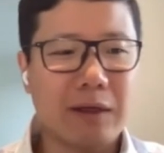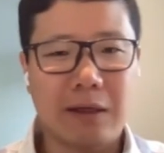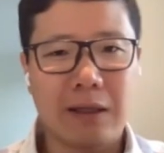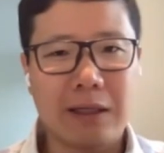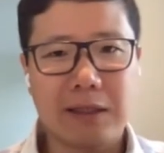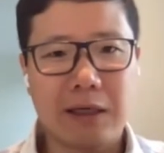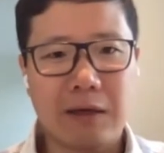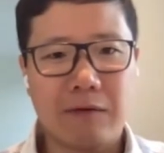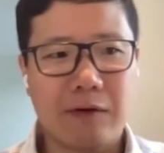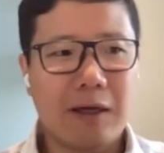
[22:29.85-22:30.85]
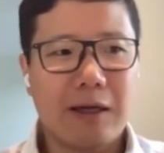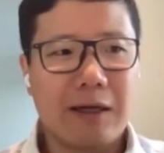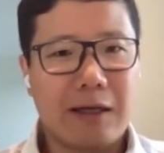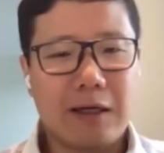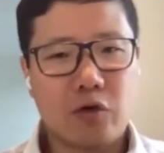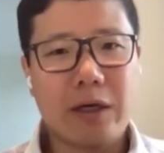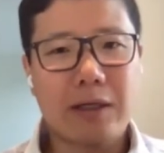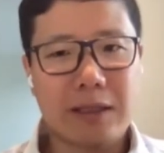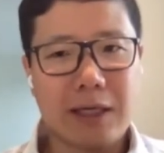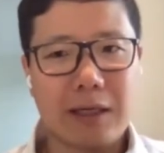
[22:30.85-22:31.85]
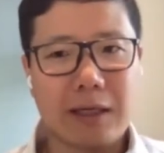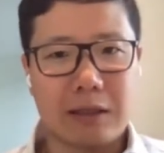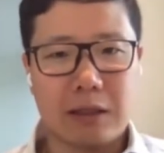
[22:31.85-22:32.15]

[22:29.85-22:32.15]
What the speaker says: And let's say if trying to take